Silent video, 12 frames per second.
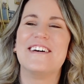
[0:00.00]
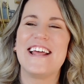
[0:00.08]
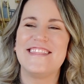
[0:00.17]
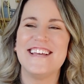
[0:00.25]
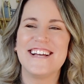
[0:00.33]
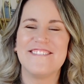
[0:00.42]
When
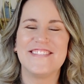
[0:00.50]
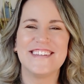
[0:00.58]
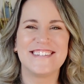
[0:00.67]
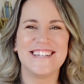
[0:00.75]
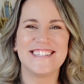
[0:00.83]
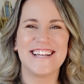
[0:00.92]
I think of
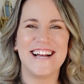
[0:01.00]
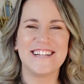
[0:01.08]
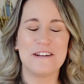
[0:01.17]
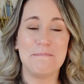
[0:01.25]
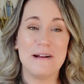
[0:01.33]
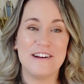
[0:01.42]
this
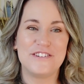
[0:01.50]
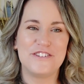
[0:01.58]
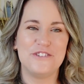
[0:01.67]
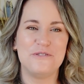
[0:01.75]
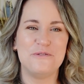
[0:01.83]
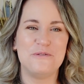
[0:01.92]
design compared
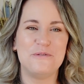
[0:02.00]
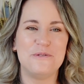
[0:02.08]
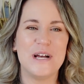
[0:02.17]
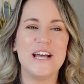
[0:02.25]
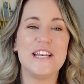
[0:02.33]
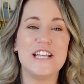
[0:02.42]

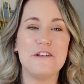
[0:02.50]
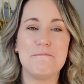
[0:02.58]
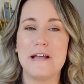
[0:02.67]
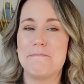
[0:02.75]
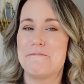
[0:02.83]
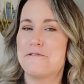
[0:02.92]
to an
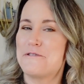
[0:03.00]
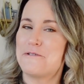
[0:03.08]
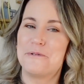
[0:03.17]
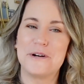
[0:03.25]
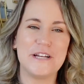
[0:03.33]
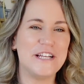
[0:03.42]
e-paper
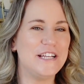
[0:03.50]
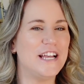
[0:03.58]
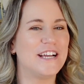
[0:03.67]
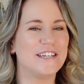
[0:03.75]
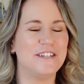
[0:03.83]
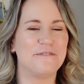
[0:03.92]
or an
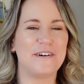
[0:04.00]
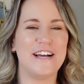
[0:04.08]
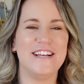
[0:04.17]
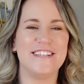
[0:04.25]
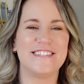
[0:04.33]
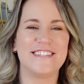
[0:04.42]
e-ink
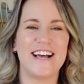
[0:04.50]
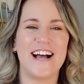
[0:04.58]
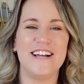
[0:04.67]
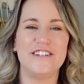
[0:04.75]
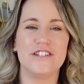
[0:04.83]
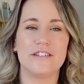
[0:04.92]
device,
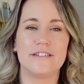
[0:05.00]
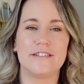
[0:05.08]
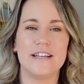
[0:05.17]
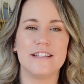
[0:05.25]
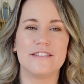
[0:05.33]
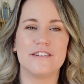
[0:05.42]
I just
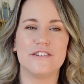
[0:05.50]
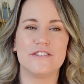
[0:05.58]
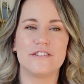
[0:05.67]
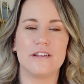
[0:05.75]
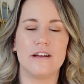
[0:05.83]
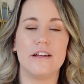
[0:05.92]
think
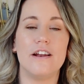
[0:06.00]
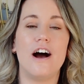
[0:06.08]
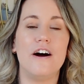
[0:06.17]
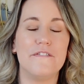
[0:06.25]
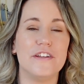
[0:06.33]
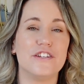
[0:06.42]
there's an
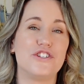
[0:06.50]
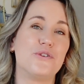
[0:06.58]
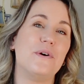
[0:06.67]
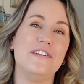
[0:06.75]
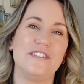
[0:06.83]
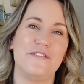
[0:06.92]
obvious
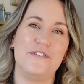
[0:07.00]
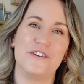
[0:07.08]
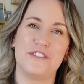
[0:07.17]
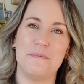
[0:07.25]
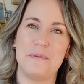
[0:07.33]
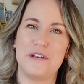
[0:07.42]
choice if you're
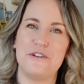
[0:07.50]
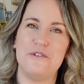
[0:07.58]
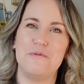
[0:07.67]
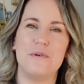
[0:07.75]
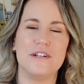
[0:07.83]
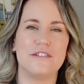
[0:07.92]
somebody
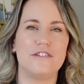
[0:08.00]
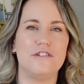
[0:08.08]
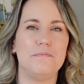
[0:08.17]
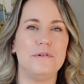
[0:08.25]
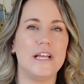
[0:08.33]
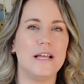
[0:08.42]
who wants
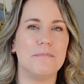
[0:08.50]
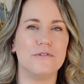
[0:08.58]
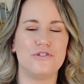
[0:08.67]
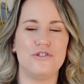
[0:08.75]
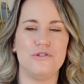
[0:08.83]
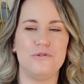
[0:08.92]
to be
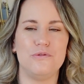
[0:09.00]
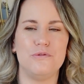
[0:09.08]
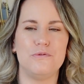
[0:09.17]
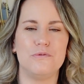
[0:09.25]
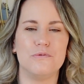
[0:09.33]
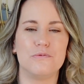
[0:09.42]
able
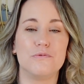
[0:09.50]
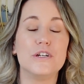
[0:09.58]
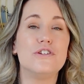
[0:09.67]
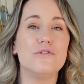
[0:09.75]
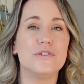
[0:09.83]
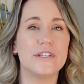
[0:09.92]
to
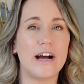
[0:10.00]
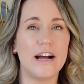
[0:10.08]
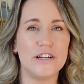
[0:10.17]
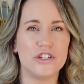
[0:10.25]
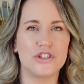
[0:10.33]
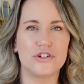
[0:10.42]
reduce
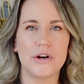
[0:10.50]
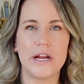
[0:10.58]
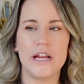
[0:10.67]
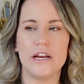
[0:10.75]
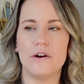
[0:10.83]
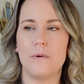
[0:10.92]
eye
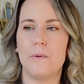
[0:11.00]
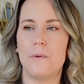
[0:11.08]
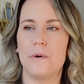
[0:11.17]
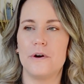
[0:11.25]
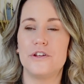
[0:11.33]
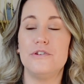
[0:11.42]
strain
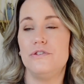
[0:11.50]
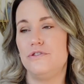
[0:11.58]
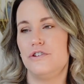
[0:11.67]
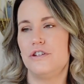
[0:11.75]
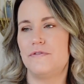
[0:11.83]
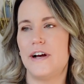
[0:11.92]
or
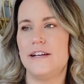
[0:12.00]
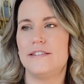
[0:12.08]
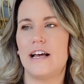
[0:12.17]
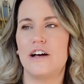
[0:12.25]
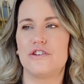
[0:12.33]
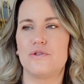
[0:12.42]
use your
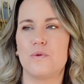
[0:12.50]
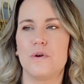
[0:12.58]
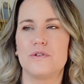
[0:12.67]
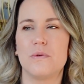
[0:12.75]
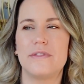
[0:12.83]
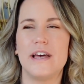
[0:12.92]
device
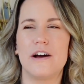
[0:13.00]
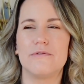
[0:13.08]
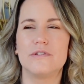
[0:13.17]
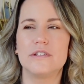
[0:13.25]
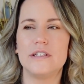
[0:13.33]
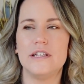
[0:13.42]
outdoors without
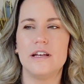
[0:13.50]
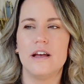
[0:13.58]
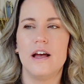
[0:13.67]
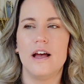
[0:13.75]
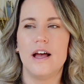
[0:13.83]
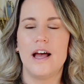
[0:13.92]
really
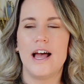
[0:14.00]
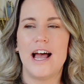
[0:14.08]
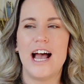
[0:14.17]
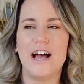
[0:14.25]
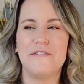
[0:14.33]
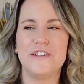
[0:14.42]

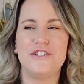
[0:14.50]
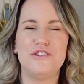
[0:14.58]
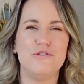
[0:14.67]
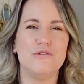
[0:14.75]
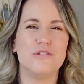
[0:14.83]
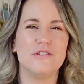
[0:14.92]
having
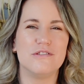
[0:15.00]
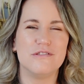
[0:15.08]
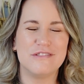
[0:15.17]
to